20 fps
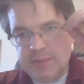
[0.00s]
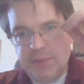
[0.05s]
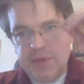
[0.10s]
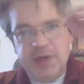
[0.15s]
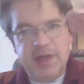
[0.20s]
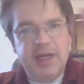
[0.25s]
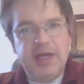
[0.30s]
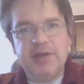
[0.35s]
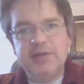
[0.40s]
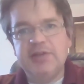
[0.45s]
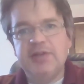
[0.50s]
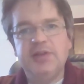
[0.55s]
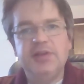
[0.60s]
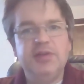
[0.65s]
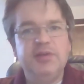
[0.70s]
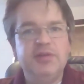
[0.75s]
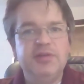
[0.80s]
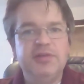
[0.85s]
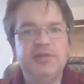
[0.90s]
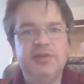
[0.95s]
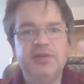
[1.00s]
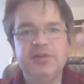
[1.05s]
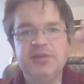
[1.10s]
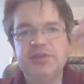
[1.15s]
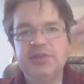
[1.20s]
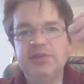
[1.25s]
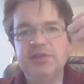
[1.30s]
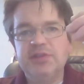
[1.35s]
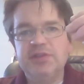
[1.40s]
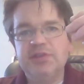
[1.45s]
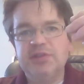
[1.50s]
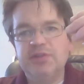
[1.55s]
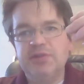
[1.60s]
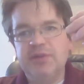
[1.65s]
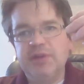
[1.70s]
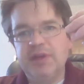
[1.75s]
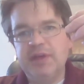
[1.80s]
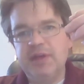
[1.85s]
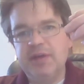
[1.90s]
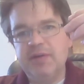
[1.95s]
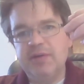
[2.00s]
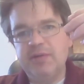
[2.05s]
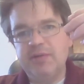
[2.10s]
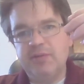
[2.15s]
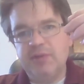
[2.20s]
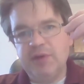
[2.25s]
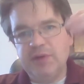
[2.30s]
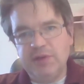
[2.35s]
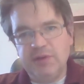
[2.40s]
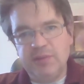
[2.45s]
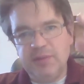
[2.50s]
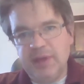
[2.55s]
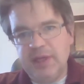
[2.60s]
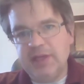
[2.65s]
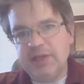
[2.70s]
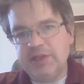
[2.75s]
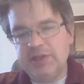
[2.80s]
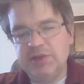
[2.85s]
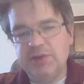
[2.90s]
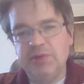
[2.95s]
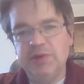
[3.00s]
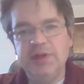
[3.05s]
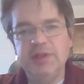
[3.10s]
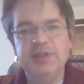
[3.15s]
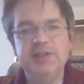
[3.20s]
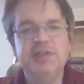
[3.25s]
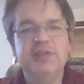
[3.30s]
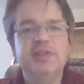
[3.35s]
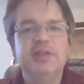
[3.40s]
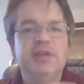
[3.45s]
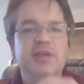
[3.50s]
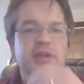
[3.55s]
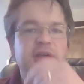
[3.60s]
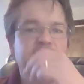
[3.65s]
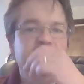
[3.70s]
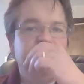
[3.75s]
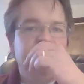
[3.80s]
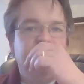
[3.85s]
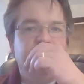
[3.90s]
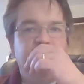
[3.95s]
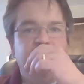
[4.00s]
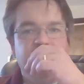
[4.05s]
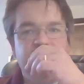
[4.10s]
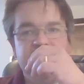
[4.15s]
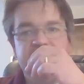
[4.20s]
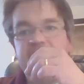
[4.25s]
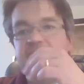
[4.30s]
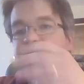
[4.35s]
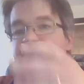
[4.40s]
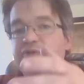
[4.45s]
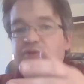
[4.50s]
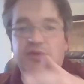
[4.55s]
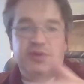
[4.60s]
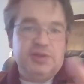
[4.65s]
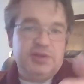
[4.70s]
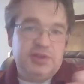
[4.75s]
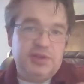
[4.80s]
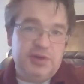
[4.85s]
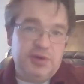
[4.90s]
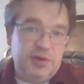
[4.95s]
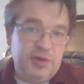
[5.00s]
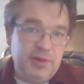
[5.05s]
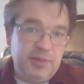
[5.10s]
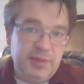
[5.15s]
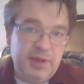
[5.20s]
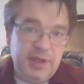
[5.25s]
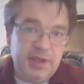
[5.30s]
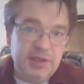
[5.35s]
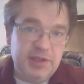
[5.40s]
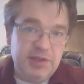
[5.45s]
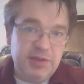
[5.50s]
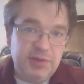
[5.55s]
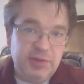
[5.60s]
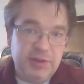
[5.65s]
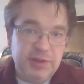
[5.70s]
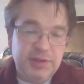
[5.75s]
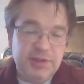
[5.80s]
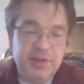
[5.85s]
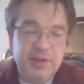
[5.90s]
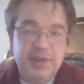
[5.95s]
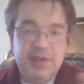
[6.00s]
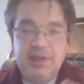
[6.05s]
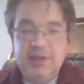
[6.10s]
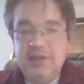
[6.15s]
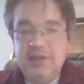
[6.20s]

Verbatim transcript: put it out to the universe so that when you make a choice, or he forces her to make a choice,